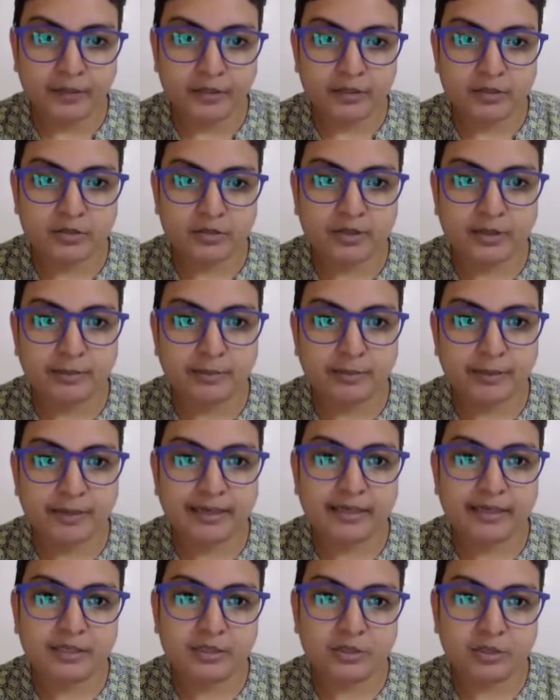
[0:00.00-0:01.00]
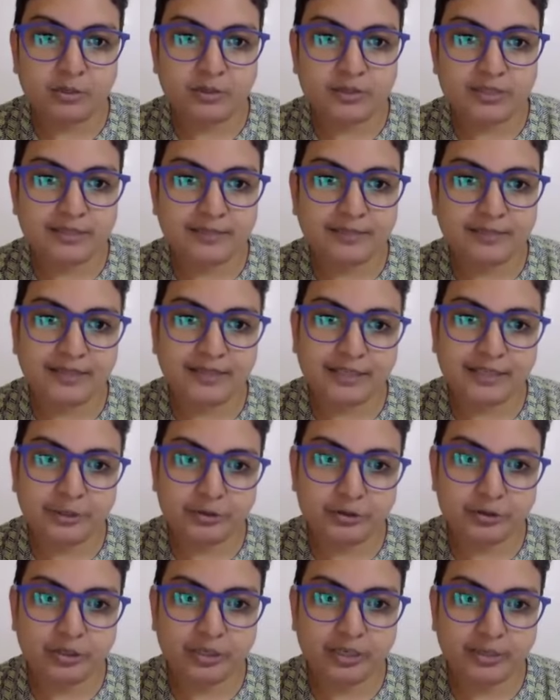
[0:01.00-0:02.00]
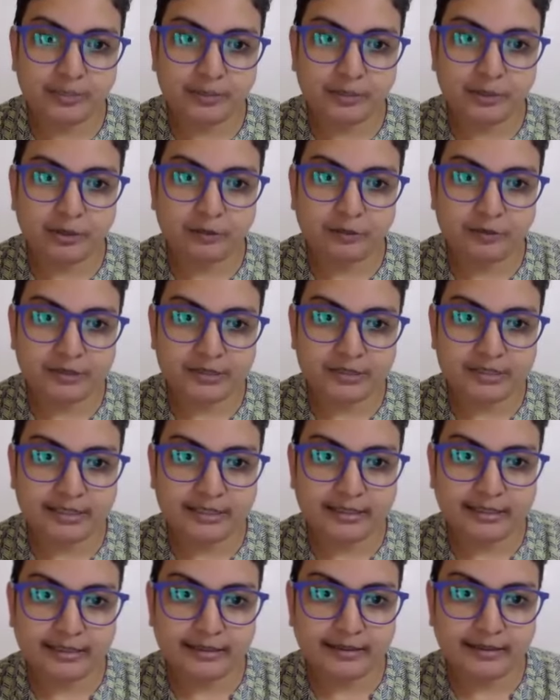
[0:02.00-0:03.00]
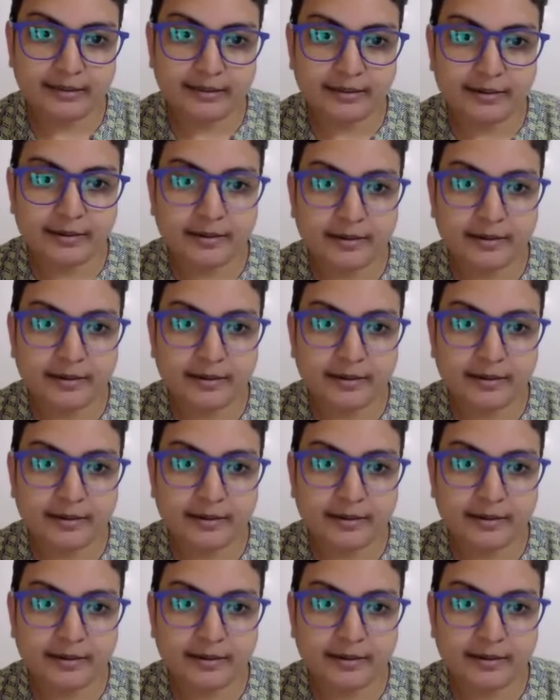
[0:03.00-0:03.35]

So Himpirin is always something that you should keep in your first aid kit.